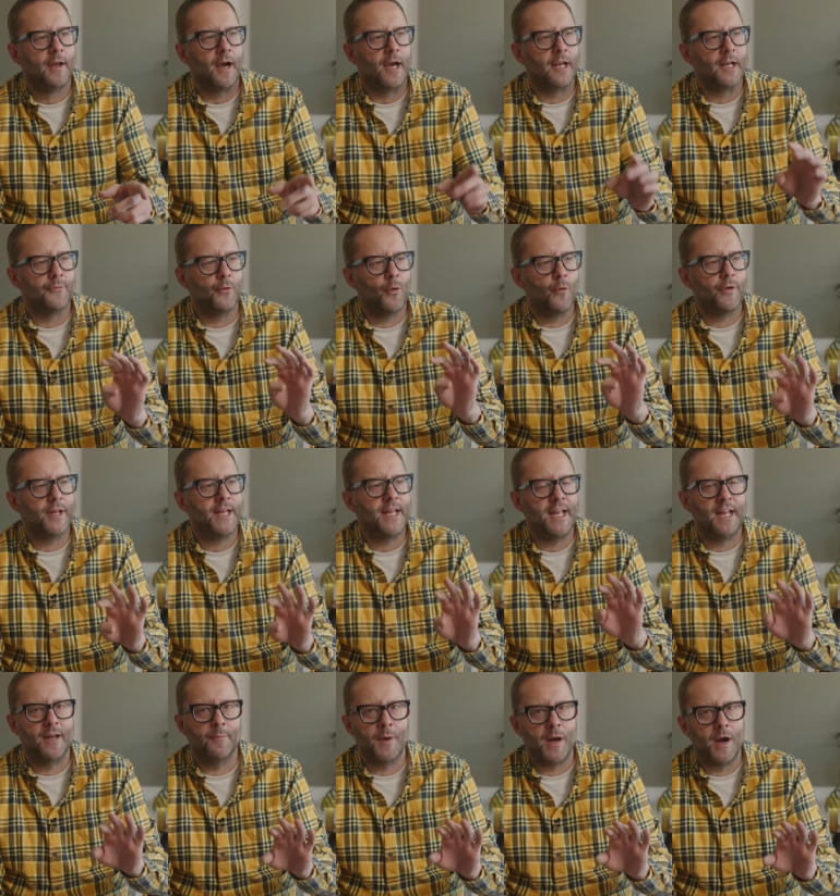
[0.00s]
And I've
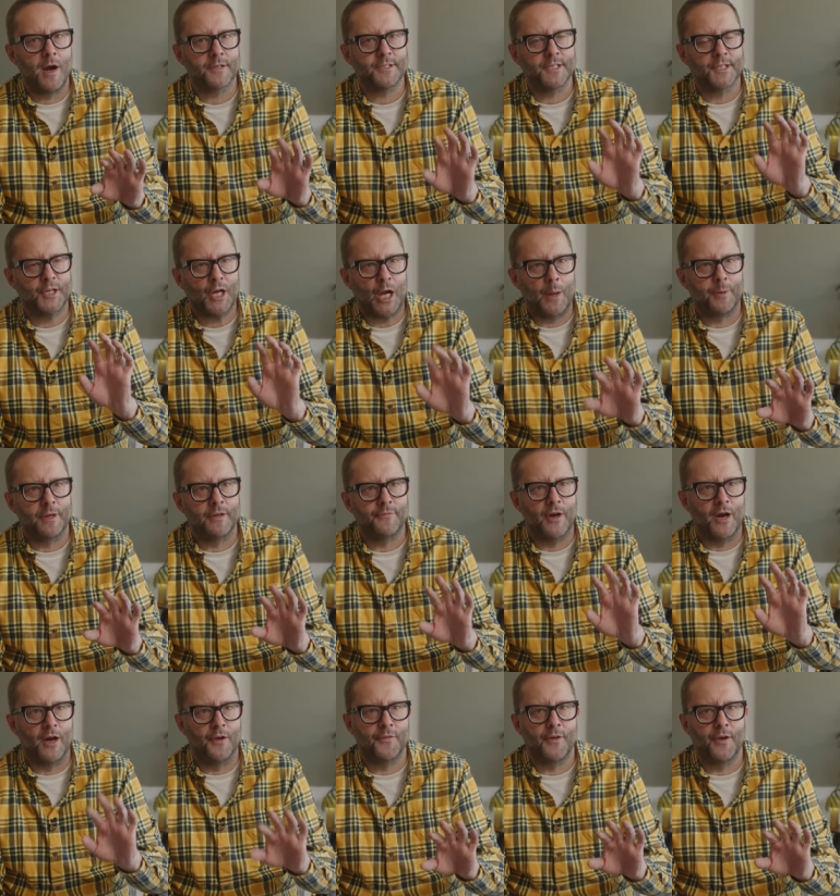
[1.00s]
already earmarked a couple of
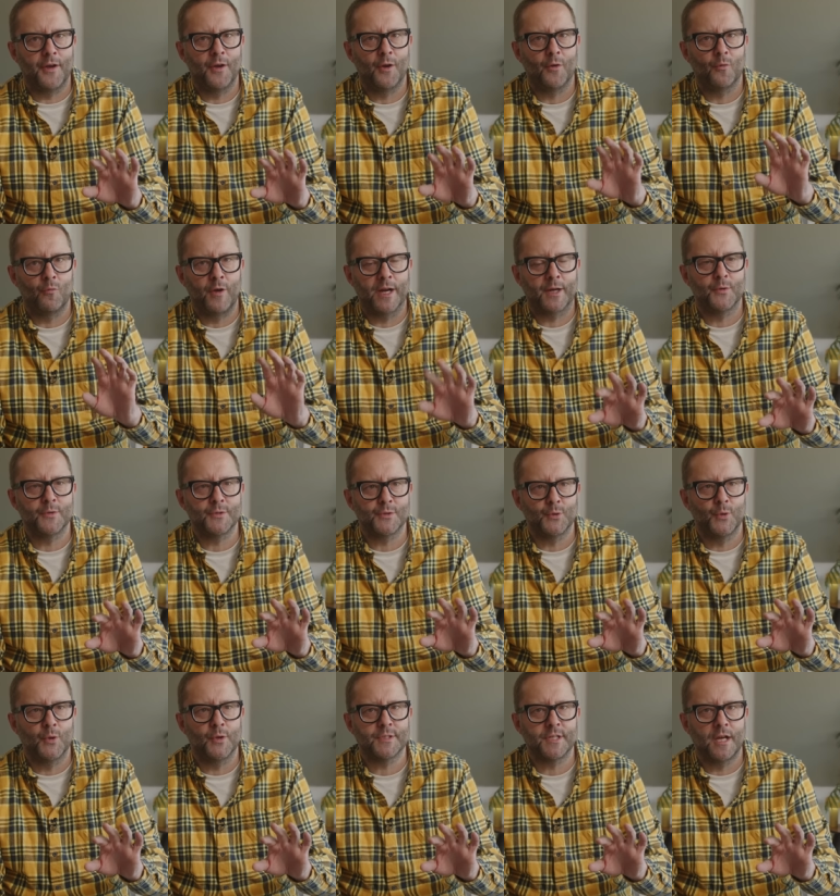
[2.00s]
other record
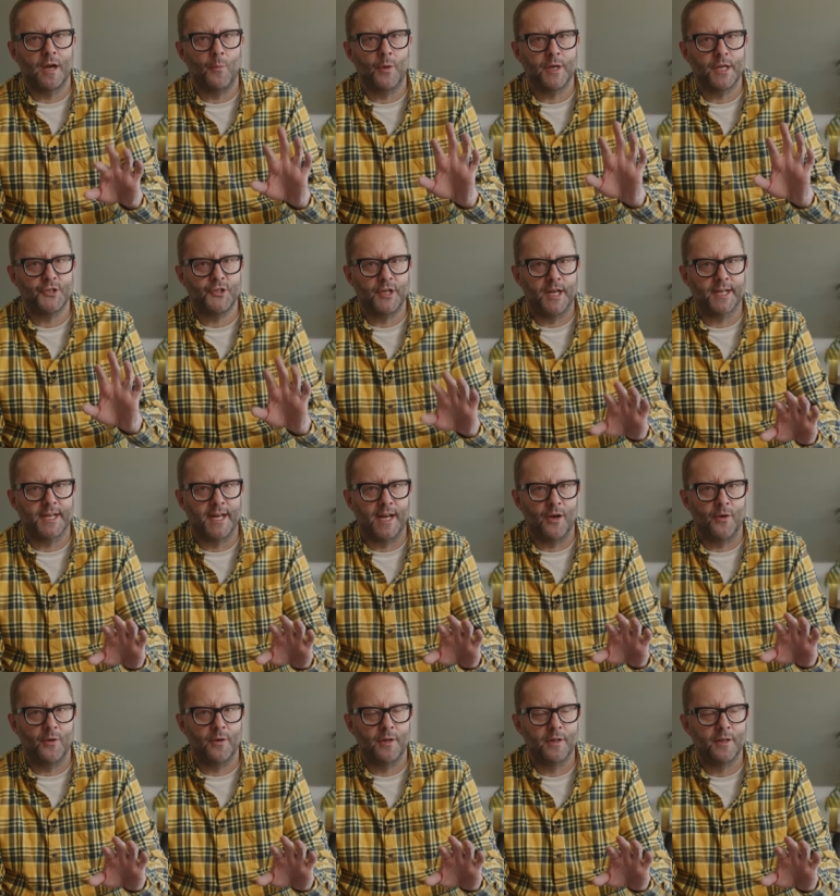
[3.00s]
stores that I want to check
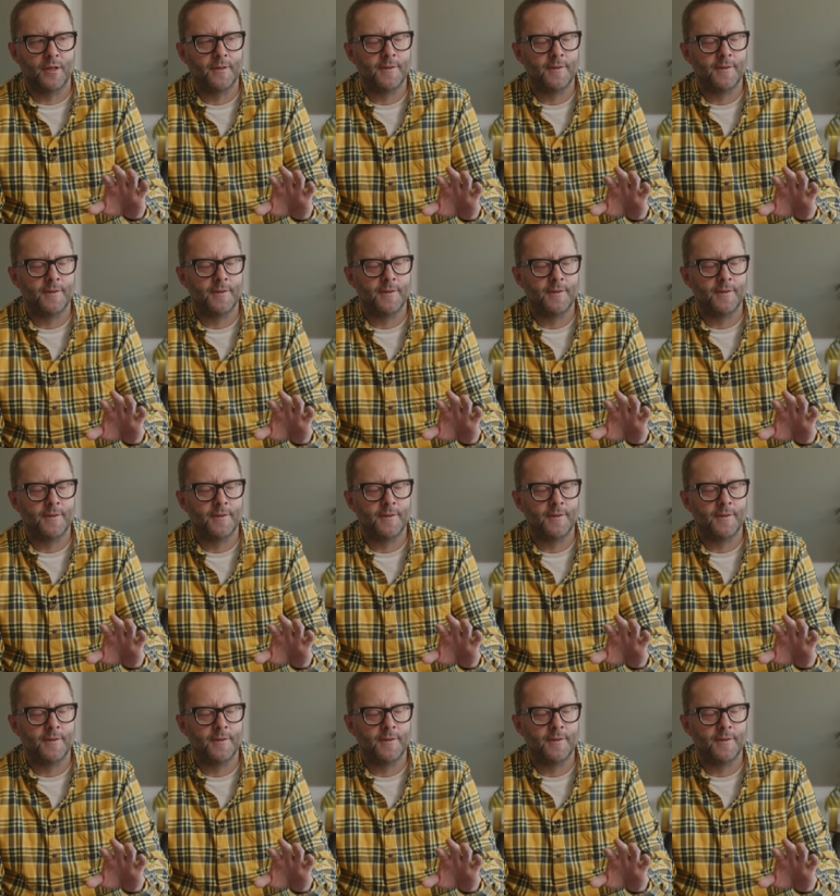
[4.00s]
out.